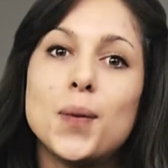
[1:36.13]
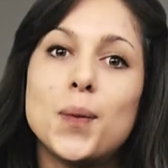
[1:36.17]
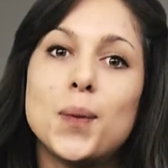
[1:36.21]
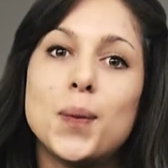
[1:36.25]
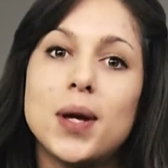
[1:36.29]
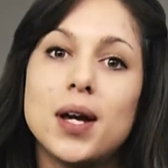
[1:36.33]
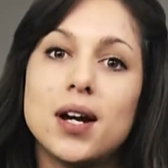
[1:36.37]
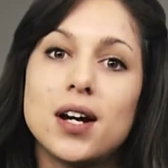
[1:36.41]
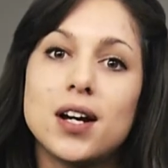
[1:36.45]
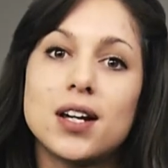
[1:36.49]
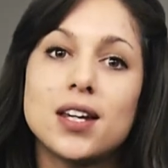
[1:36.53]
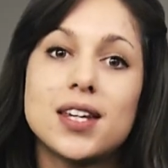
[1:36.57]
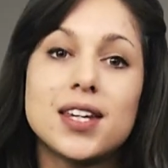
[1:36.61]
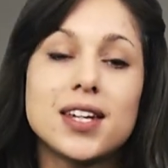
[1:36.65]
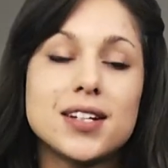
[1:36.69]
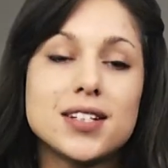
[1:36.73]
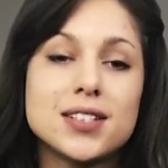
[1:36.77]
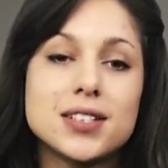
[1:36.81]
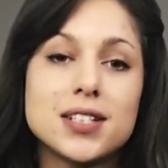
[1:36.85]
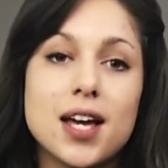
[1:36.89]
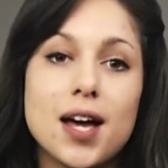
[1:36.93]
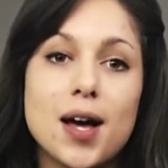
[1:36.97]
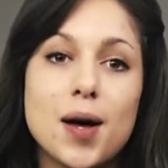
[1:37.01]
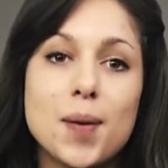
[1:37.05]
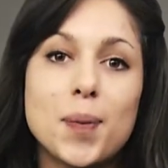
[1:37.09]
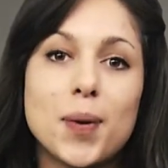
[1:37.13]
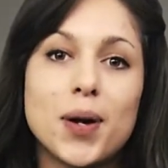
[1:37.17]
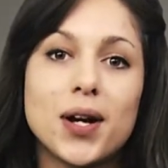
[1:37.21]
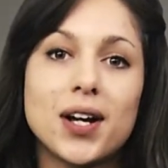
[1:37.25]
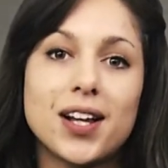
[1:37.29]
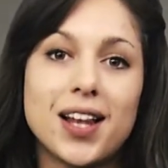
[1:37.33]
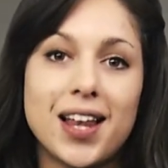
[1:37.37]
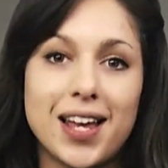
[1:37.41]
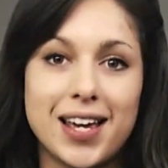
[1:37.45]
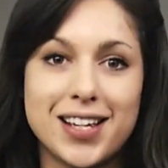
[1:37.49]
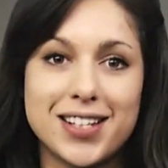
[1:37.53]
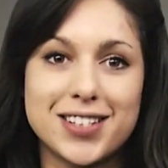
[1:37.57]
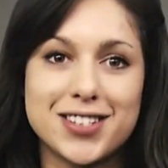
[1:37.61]
We are here to help our
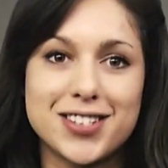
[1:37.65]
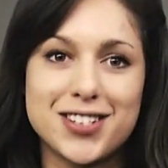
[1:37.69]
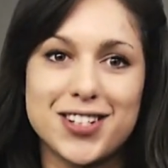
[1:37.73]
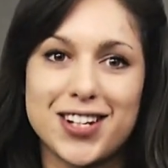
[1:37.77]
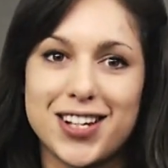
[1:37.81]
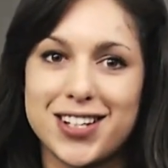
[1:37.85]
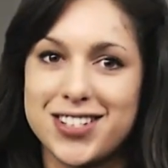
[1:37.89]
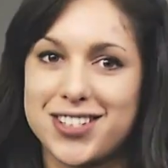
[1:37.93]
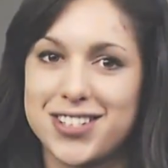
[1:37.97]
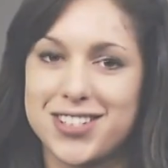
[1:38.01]
clients not